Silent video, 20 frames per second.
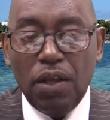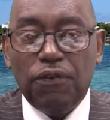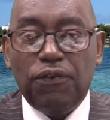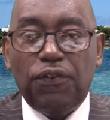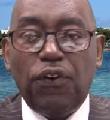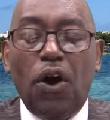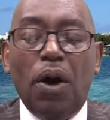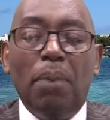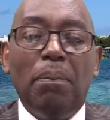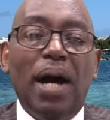
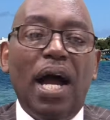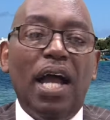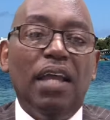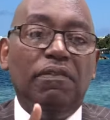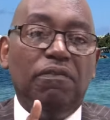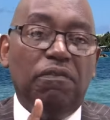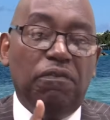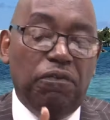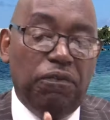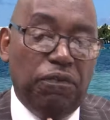for
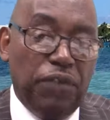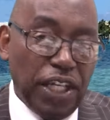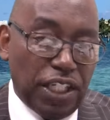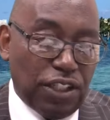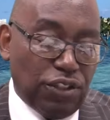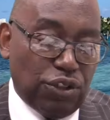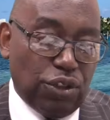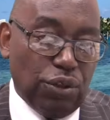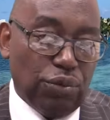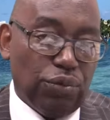my
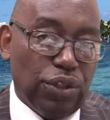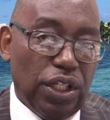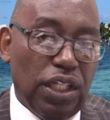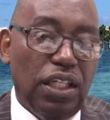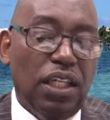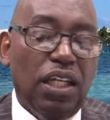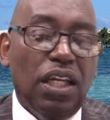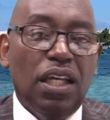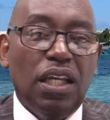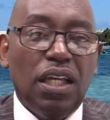
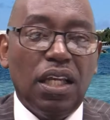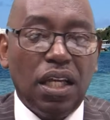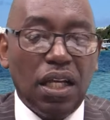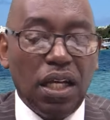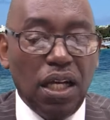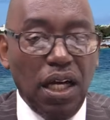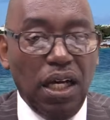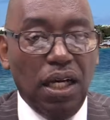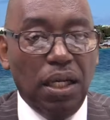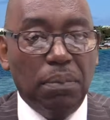victory
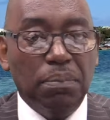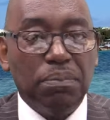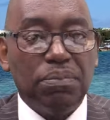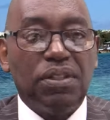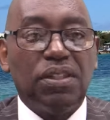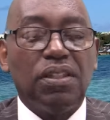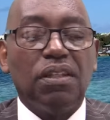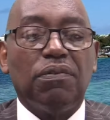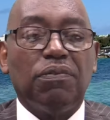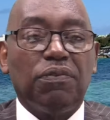
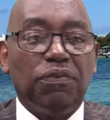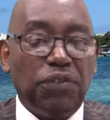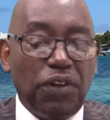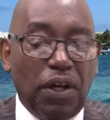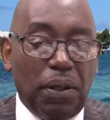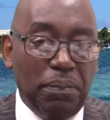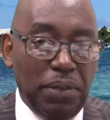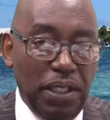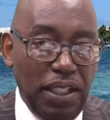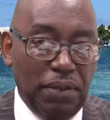comes
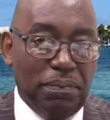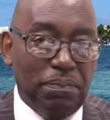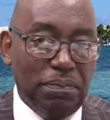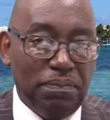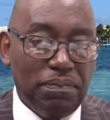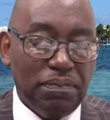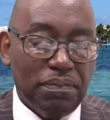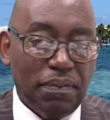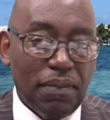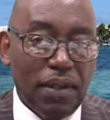from him.
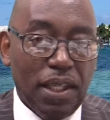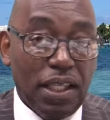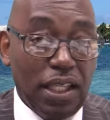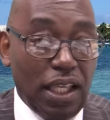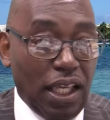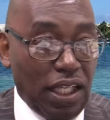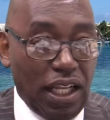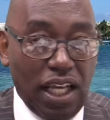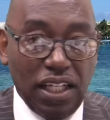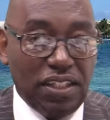
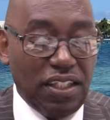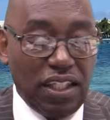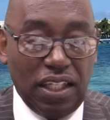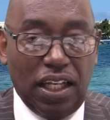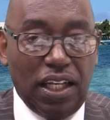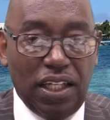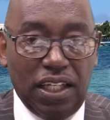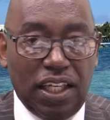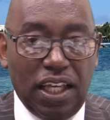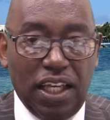Can I say
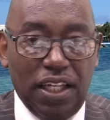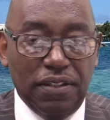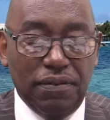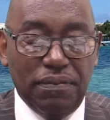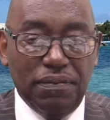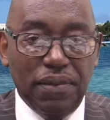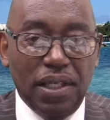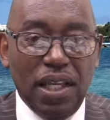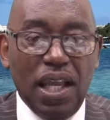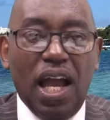that again?
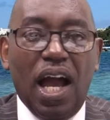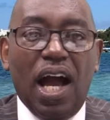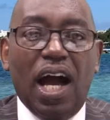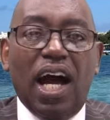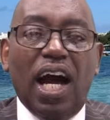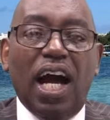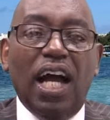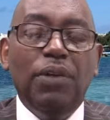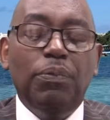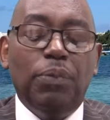
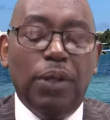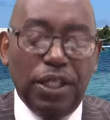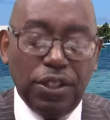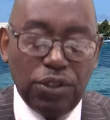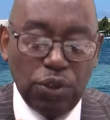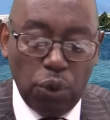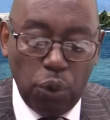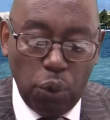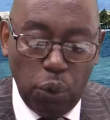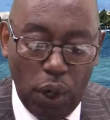I
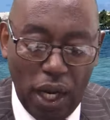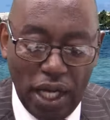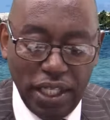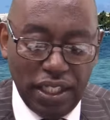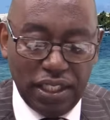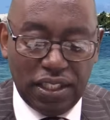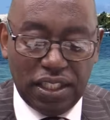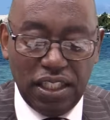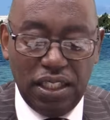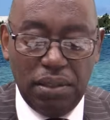wait
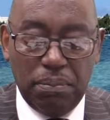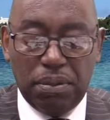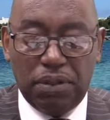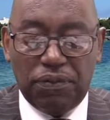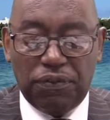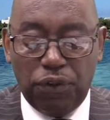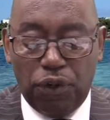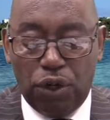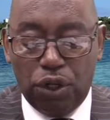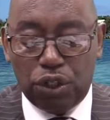quietly
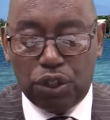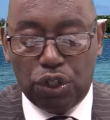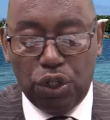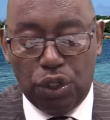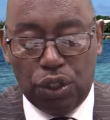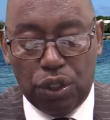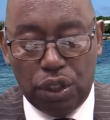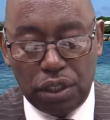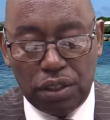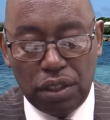before
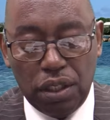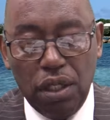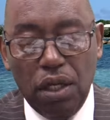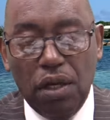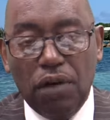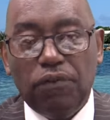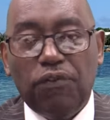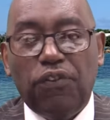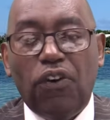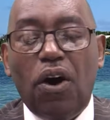God,
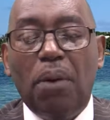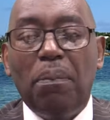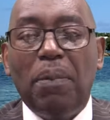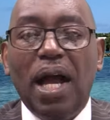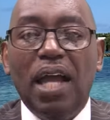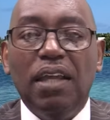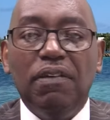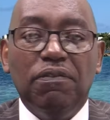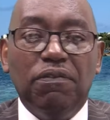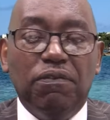for
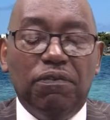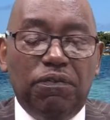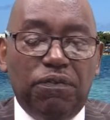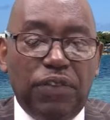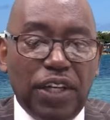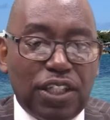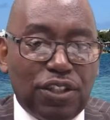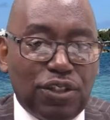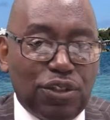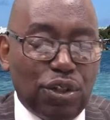my
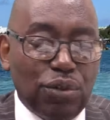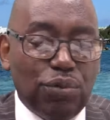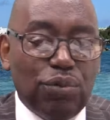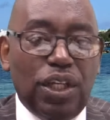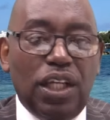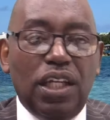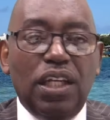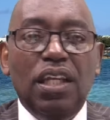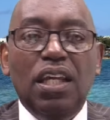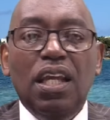
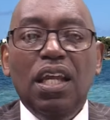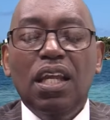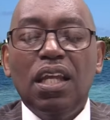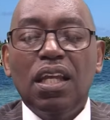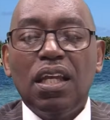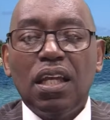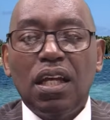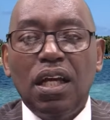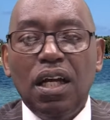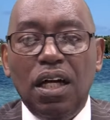victory
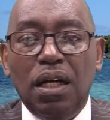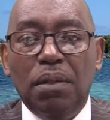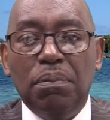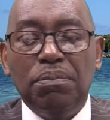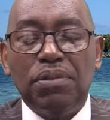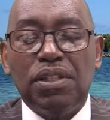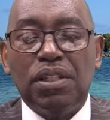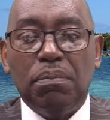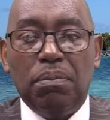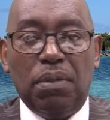
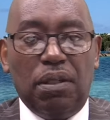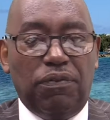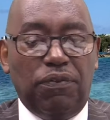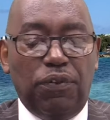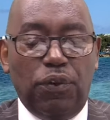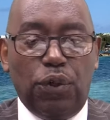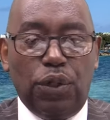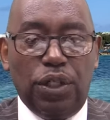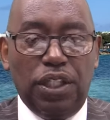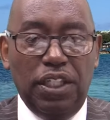comes
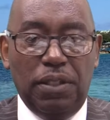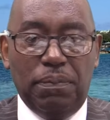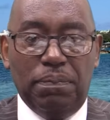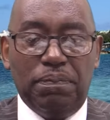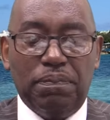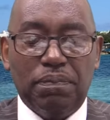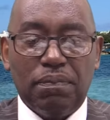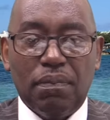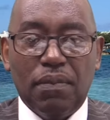before him.